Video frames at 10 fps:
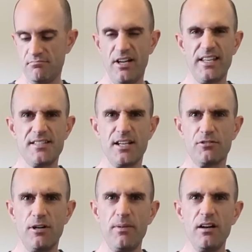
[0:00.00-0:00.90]
I guess, a
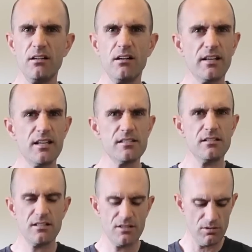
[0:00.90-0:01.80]
gripper, I guess
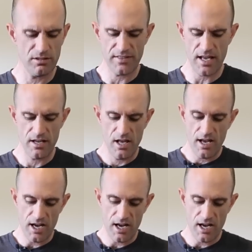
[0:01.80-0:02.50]
you could call it that.